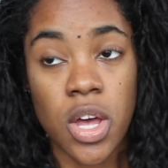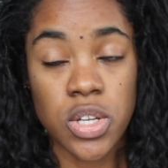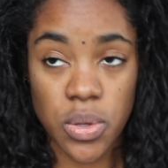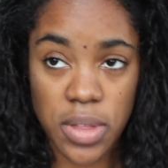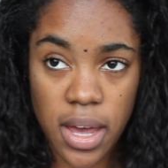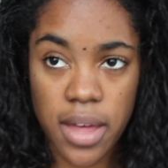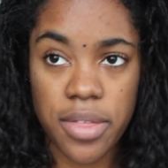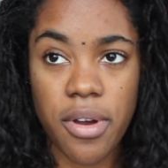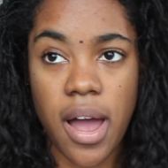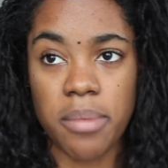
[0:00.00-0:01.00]
So the
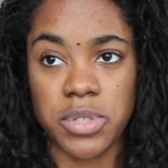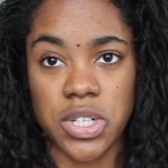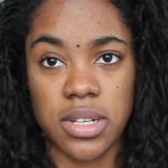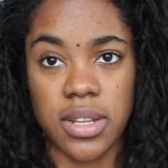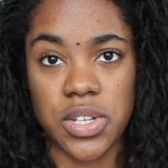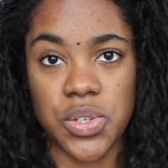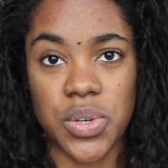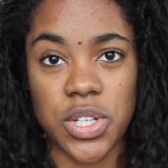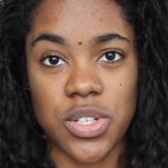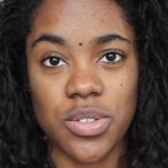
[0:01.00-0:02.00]
other option that you
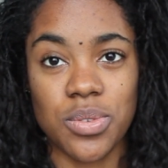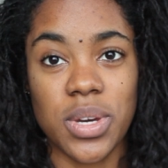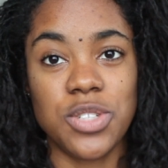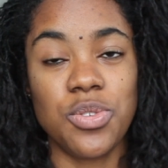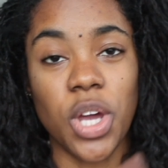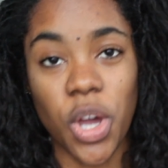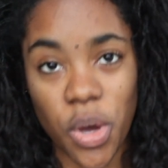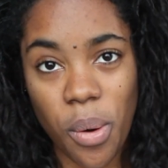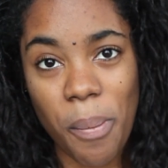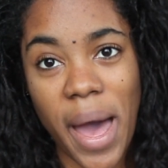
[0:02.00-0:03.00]
can do is you can
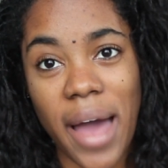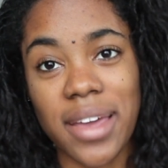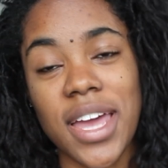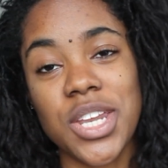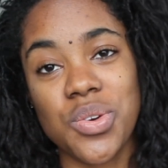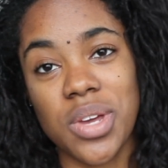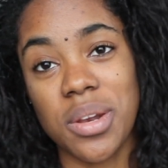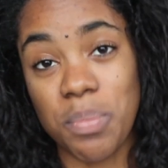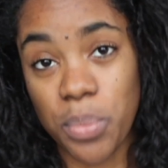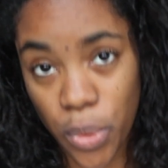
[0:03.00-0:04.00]
go back and you
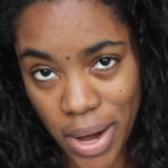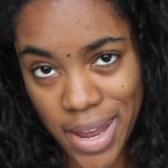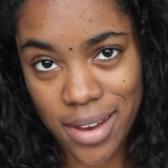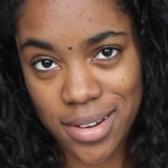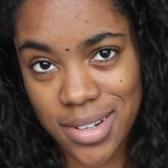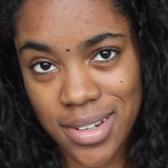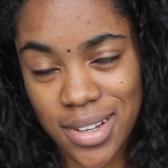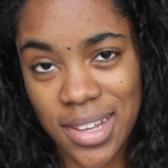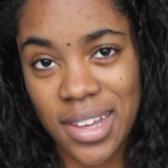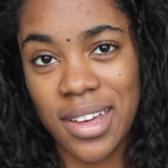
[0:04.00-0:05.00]
can braid
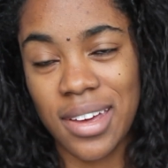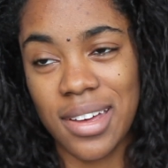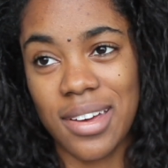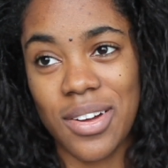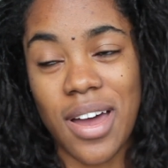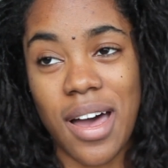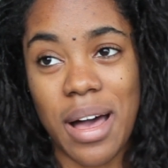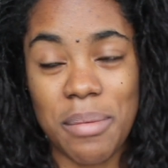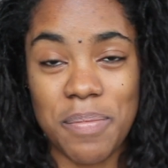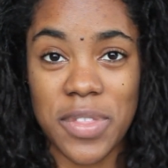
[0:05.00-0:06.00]

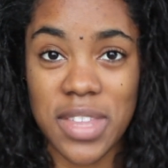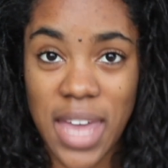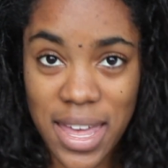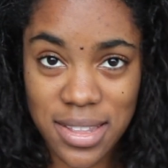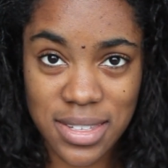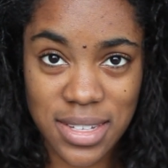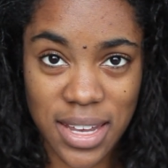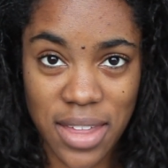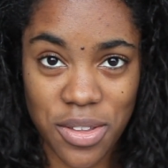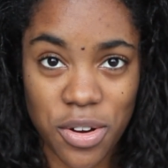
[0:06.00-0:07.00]
the ends
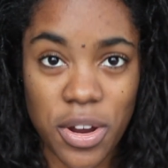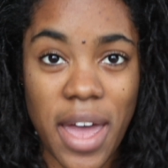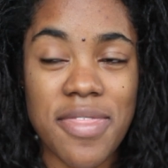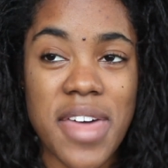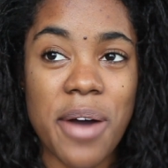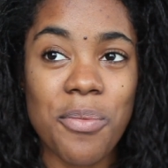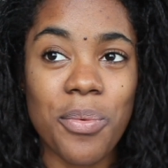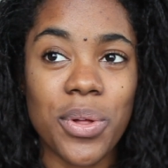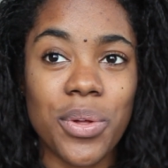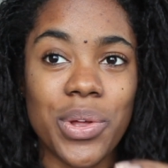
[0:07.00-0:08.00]
together, and that
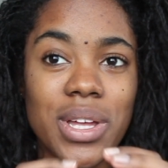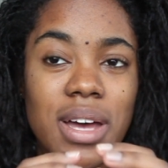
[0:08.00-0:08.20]
will